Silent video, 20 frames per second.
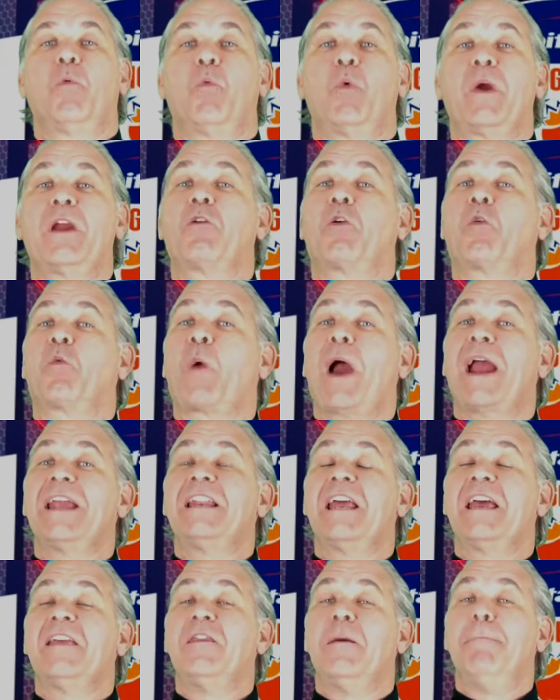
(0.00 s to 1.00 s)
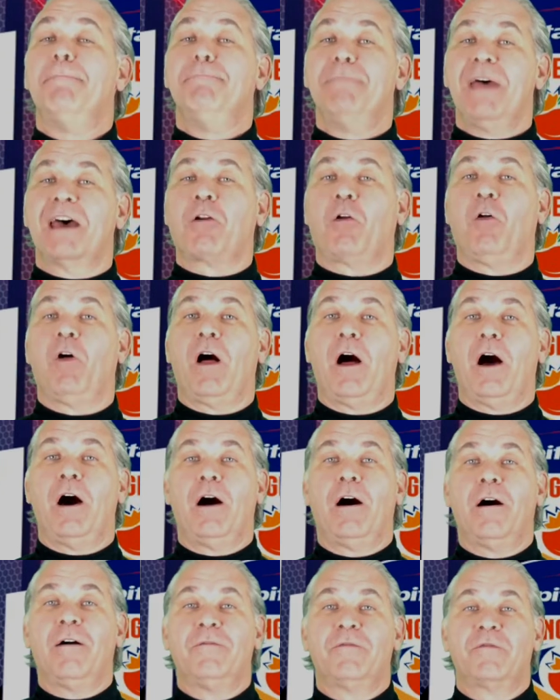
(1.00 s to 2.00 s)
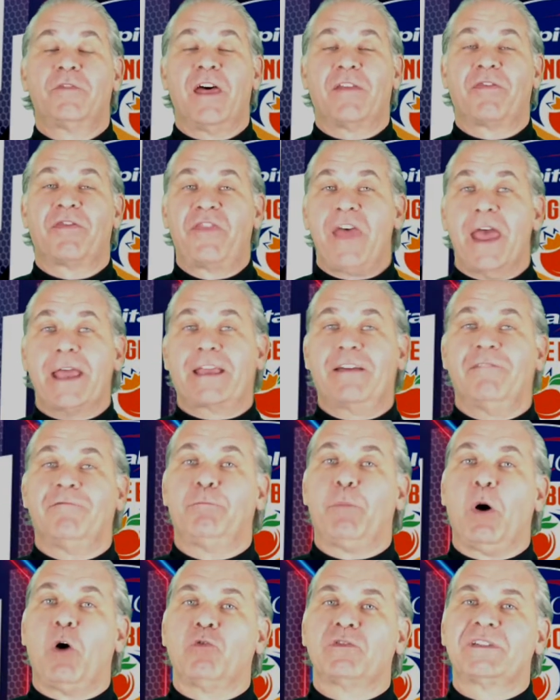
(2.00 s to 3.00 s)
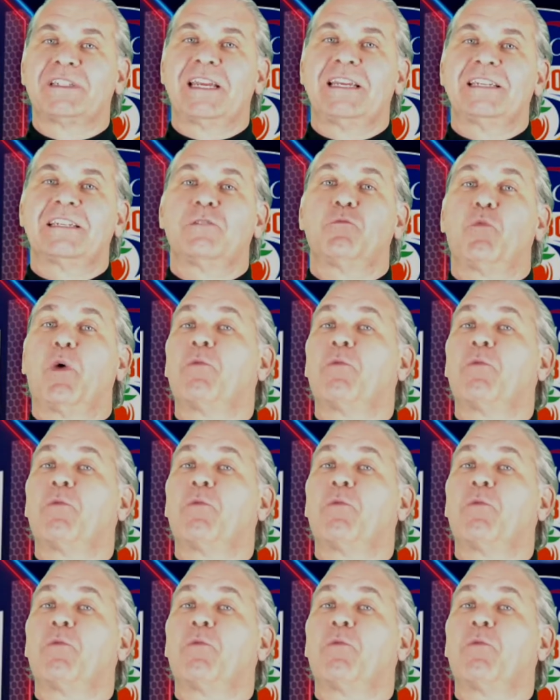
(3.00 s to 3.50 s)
We are right in the middle of the thick of bowl season.